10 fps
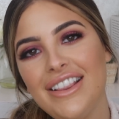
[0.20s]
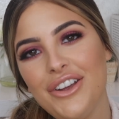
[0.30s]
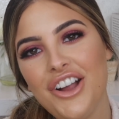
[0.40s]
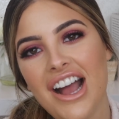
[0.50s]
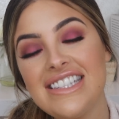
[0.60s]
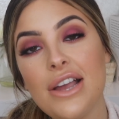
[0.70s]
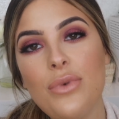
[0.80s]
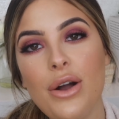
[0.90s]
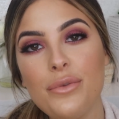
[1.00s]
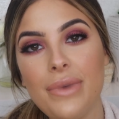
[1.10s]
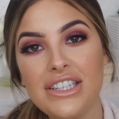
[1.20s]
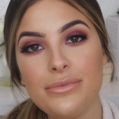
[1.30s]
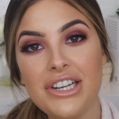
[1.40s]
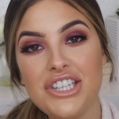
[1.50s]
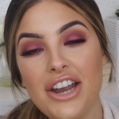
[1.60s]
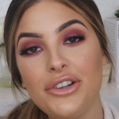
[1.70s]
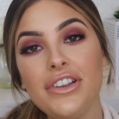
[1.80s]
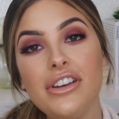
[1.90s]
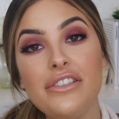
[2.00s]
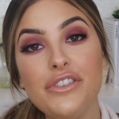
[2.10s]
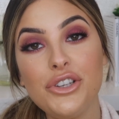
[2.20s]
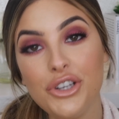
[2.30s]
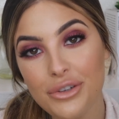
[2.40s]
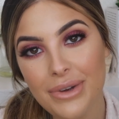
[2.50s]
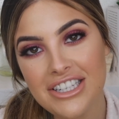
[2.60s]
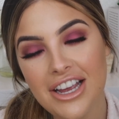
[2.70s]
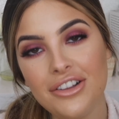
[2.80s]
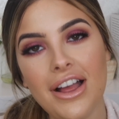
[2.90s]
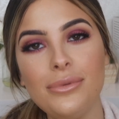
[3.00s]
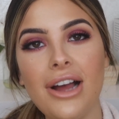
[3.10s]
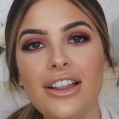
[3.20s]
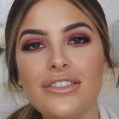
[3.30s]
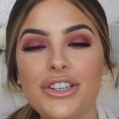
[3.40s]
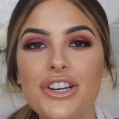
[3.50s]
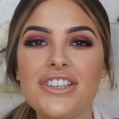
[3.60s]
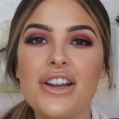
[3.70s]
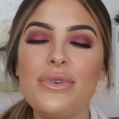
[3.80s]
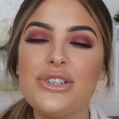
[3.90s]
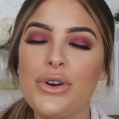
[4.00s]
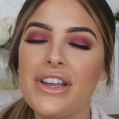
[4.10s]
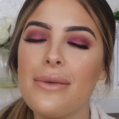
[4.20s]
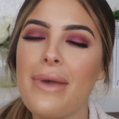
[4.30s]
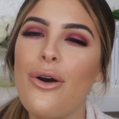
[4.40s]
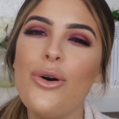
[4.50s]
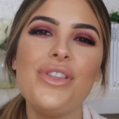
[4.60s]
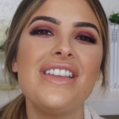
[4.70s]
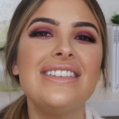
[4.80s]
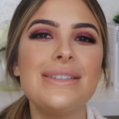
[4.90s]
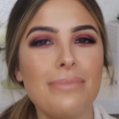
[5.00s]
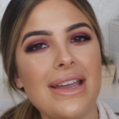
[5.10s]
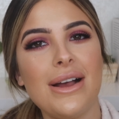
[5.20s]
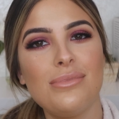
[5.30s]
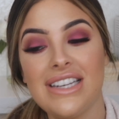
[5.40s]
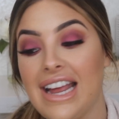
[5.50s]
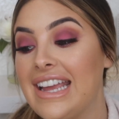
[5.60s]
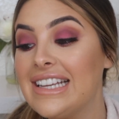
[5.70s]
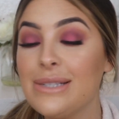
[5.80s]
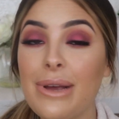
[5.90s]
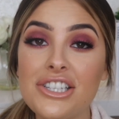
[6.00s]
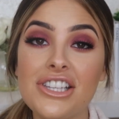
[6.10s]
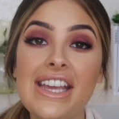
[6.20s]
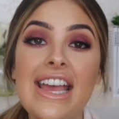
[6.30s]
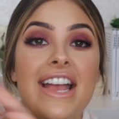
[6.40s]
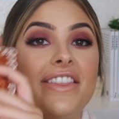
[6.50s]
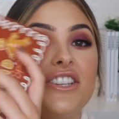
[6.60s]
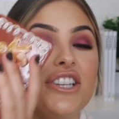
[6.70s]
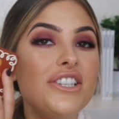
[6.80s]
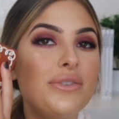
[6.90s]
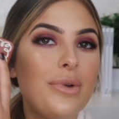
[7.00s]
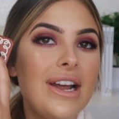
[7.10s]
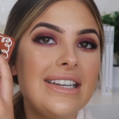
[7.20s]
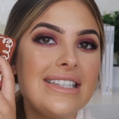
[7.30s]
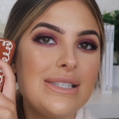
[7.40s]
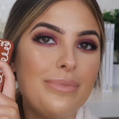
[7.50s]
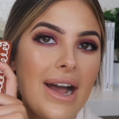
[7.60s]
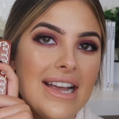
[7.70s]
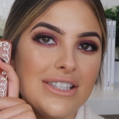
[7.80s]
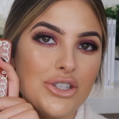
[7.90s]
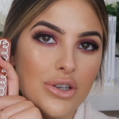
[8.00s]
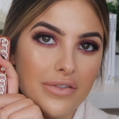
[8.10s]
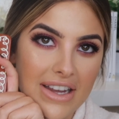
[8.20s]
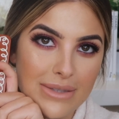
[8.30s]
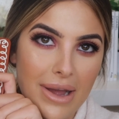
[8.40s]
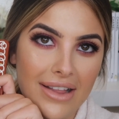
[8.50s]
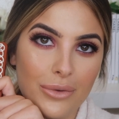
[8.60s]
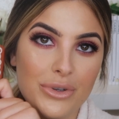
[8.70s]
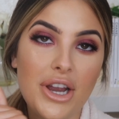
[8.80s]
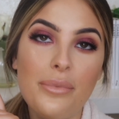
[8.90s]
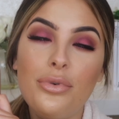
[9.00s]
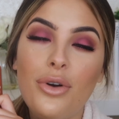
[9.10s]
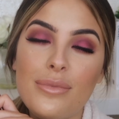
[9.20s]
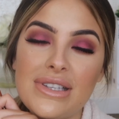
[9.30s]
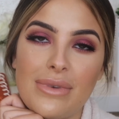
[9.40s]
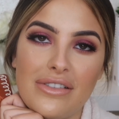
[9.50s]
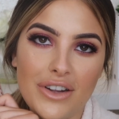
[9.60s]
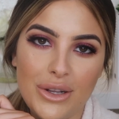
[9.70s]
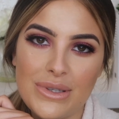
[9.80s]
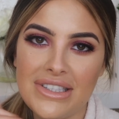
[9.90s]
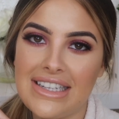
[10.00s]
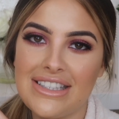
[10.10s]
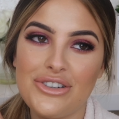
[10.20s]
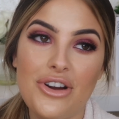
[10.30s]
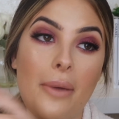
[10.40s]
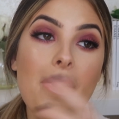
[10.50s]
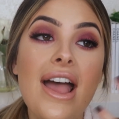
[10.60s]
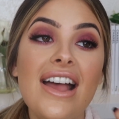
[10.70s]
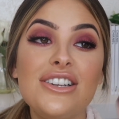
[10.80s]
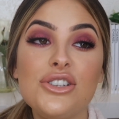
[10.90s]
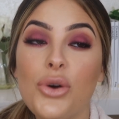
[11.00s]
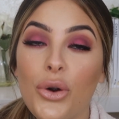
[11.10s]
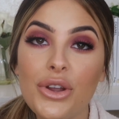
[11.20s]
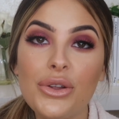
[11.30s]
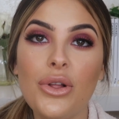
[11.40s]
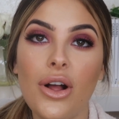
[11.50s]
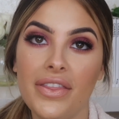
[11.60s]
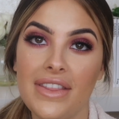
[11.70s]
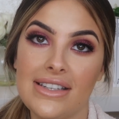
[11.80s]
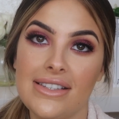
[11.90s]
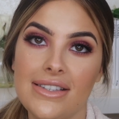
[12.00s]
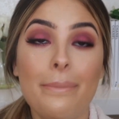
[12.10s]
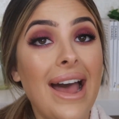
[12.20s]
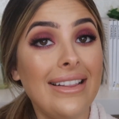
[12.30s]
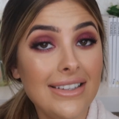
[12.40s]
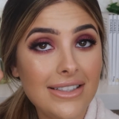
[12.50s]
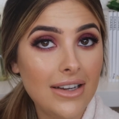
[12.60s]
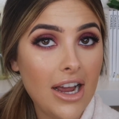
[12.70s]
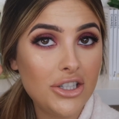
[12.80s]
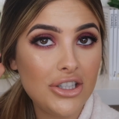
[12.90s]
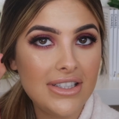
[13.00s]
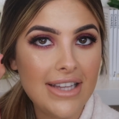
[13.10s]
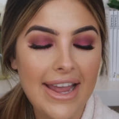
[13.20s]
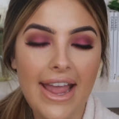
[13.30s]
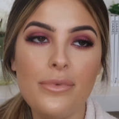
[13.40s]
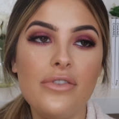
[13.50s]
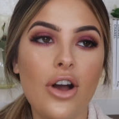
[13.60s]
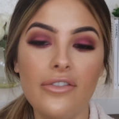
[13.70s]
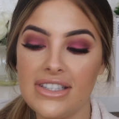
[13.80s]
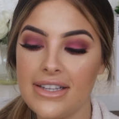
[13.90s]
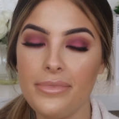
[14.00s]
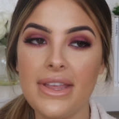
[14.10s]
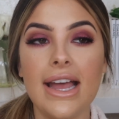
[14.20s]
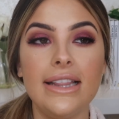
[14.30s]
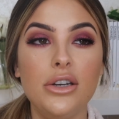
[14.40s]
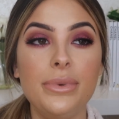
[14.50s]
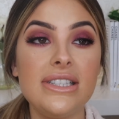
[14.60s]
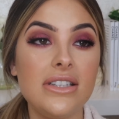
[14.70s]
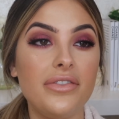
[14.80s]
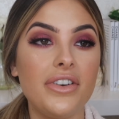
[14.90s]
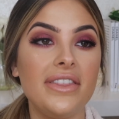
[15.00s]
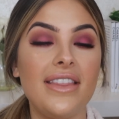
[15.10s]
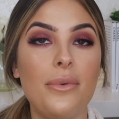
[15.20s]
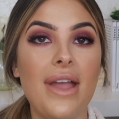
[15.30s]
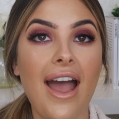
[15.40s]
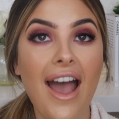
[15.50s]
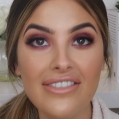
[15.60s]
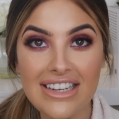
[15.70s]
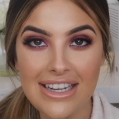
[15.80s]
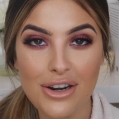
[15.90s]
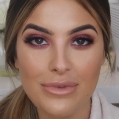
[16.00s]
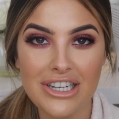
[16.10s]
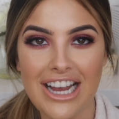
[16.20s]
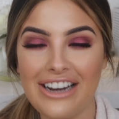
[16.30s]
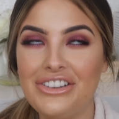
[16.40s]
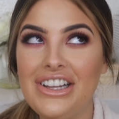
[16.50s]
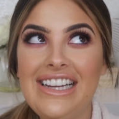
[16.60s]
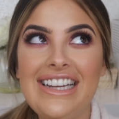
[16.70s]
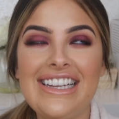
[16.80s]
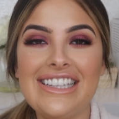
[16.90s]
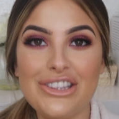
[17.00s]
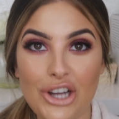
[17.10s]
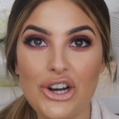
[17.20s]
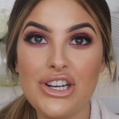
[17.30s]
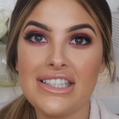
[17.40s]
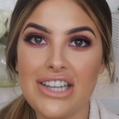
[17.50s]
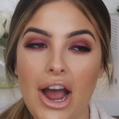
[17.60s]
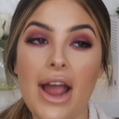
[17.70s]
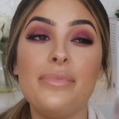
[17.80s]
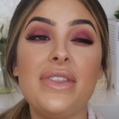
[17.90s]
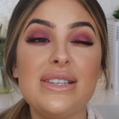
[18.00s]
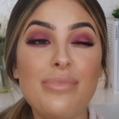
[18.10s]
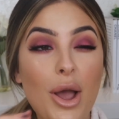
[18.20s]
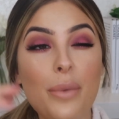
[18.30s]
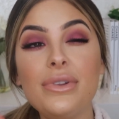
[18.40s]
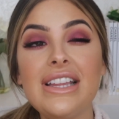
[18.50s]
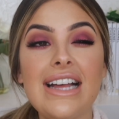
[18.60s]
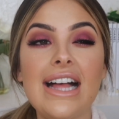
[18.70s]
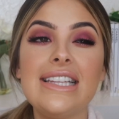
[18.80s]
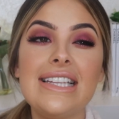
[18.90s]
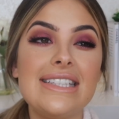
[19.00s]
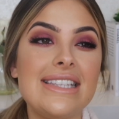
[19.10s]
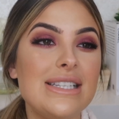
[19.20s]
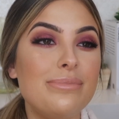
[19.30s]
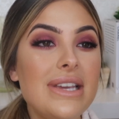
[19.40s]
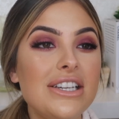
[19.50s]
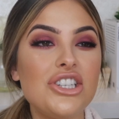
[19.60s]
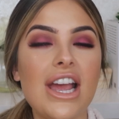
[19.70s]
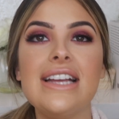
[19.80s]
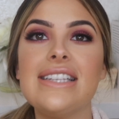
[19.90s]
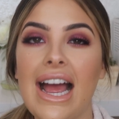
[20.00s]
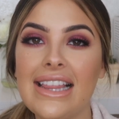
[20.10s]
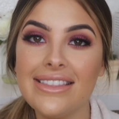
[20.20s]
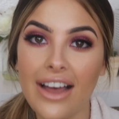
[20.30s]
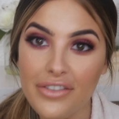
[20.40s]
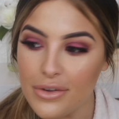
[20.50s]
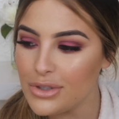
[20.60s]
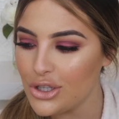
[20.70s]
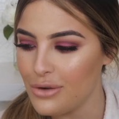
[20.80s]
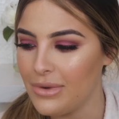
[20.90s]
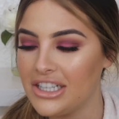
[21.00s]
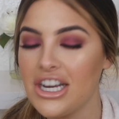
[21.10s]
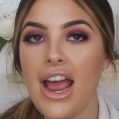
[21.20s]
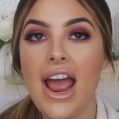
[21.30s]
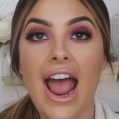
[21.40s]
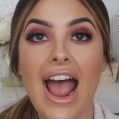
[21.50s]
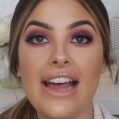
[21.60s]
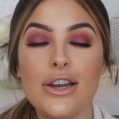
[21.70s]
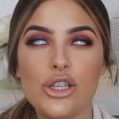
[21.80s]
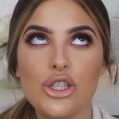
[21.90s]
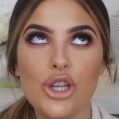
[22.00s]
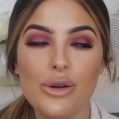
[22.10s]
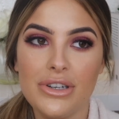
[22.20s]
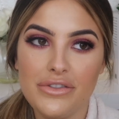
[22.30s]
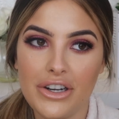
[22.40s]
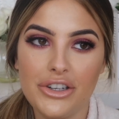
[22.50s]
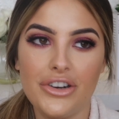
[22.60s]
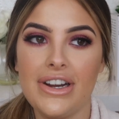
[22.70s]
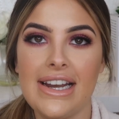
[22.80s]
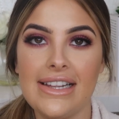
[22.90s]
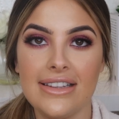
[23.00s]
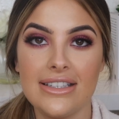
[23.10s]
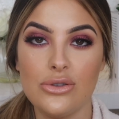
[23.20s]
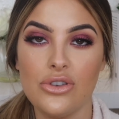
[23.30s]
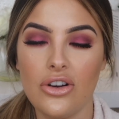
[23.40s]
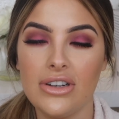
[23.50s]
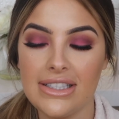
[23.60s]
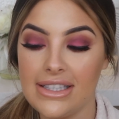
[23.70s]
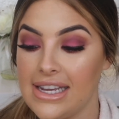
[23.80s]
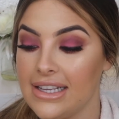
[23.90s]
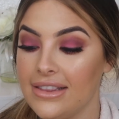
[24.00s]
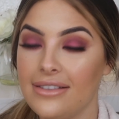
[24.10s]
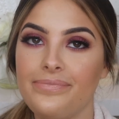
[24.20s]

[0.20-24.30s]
Hello guys and welcome back to my channel, and if you're new to my channel, I'm Karla Roccuzzo and we're talking about all things makeup today, especially the Gingerbread Spice Too Faced palette, which I promised my followers on Instagram a tutorial on this palette, I should say. And we've gone for something a little bit different that we haven't done on my channel in a long time. These purpley colors, these pink shades, I love them so much. I had so much fun creating this look, honestly.